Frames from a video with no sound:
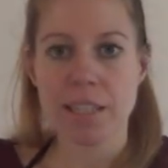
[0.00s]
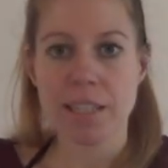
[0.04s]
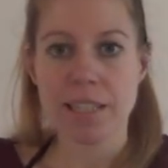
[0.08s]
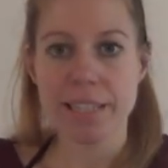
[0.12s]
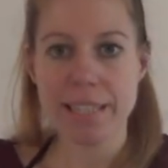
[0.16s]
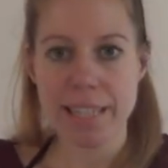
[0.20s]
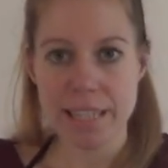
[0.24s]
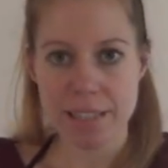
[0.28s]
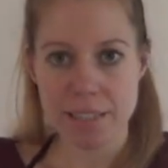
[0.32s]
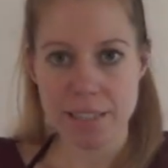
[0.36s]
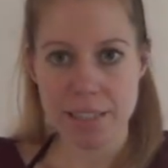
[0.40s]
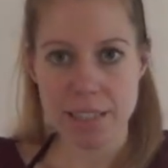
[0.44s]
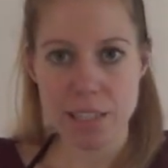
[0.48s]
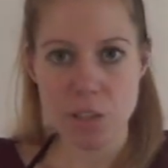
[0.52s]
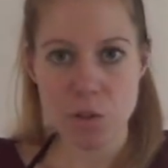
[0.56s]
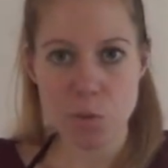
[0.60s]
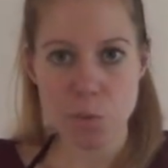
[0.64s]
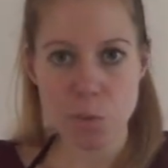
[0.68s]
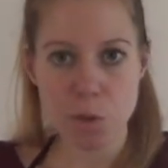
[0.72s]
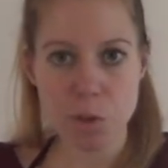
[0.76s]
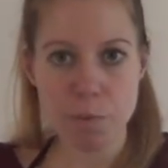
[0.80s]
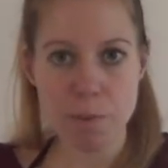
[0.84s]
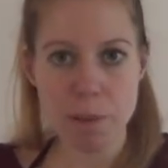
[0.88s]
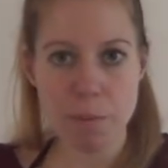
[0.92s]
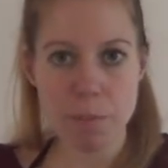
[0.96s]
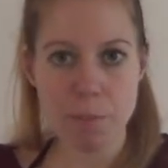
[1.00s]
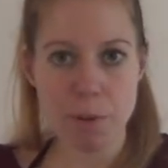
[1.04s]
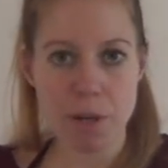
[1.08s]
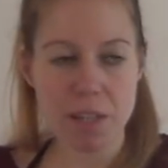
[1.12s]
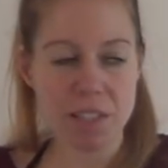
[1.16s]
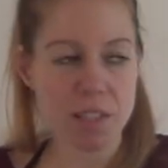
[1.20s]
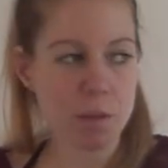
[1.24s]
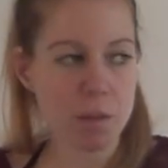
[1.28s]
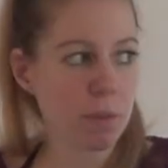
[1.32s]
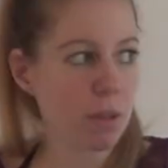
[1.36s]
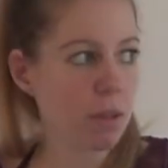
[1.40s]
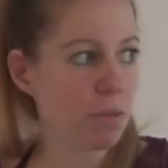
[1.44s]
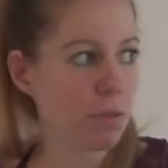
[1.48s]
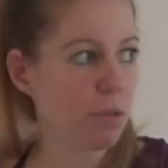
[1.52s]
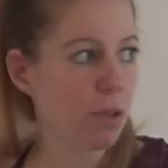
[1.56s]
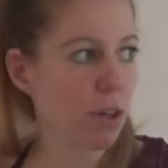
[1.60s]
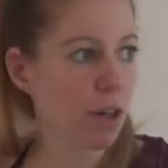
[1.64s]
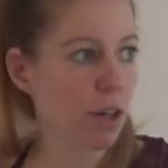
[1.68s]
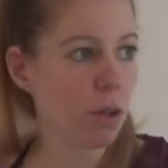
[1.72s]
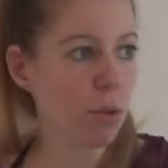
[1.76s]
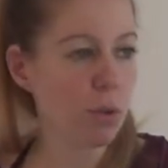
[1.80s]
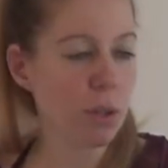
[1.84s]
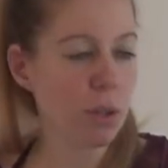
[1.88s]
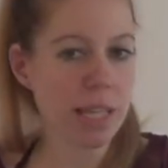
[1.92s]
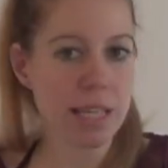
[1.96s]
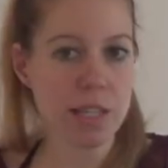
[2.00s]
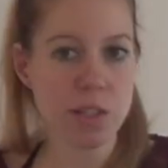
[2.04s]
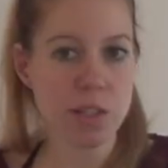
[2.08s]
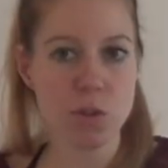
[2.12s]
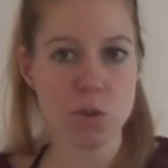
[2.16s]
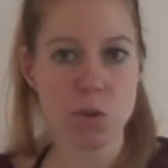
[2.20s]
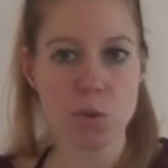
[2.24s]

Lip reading: Yes, it would be possible for Lookie